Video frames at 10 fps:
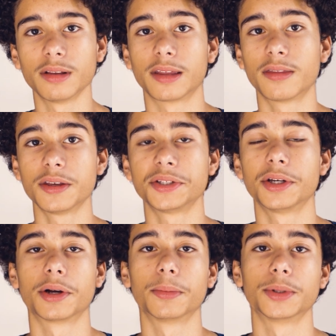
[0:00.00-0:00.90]
Like this
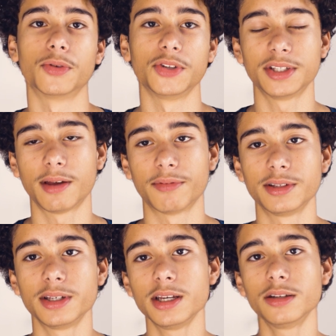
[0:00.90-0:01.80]
year, it was only
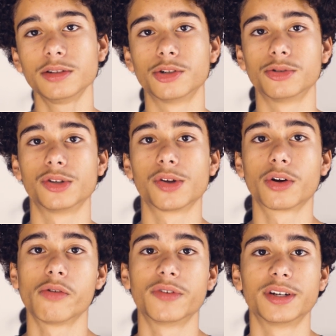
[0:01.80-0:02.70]
17 due to the
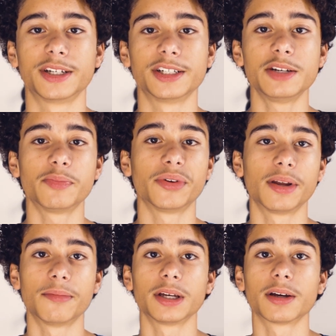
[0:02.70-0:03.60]
COVID-19
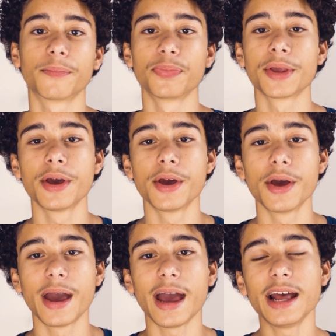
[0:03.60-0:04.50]
pandemic.
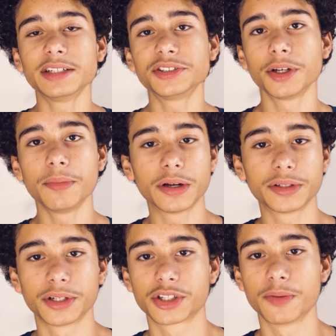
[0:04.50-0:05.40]
And some
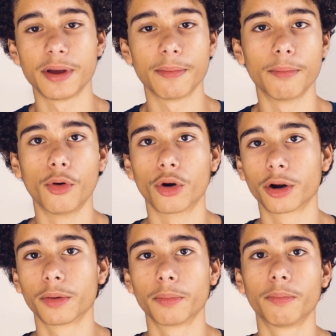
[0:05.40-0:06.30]
years it's a bit
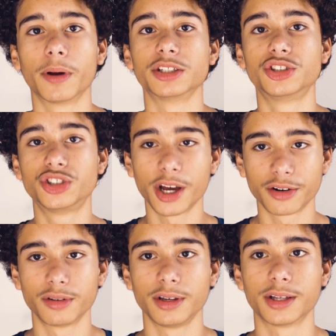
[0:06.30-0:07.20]
more, but
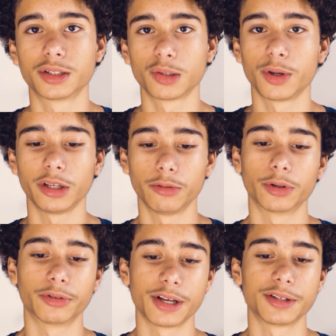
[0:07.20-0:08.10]
generally it's
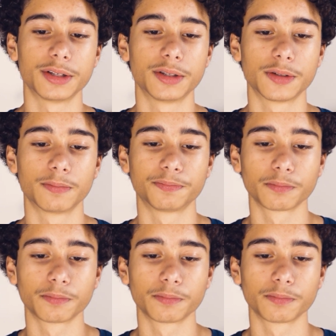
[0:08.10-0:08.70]
21 races.